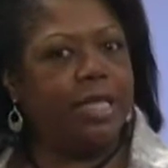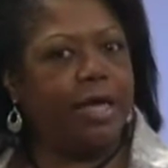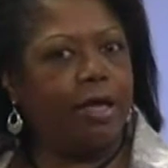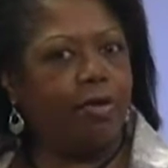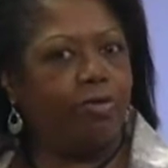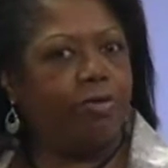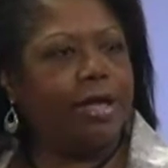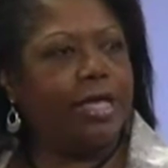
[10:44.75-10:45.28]

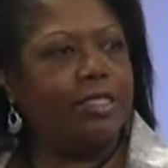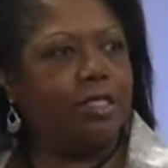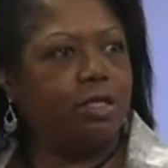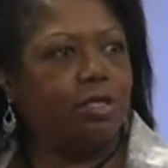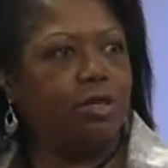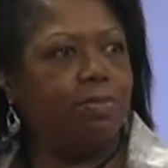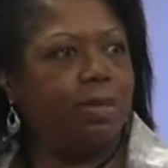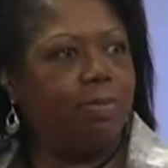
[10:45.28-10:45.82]
That creates a
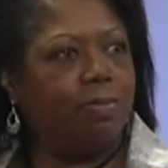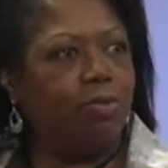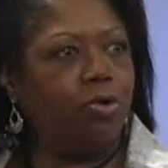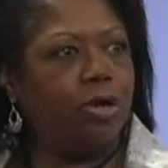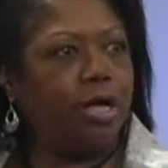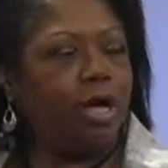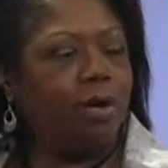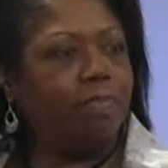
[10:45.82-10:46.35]
little bit
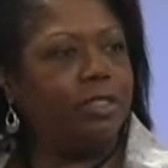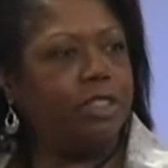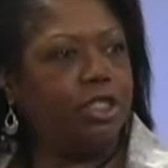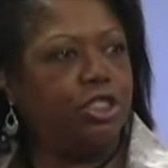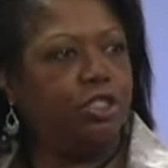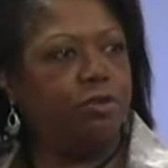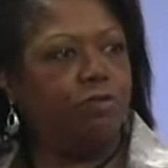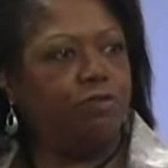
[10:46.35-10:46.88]
more
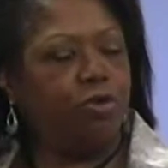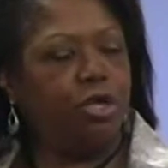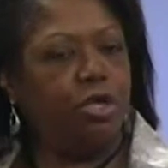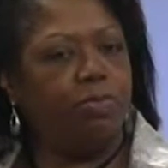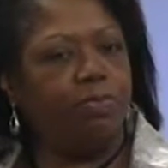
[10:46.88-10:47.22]
competition for you.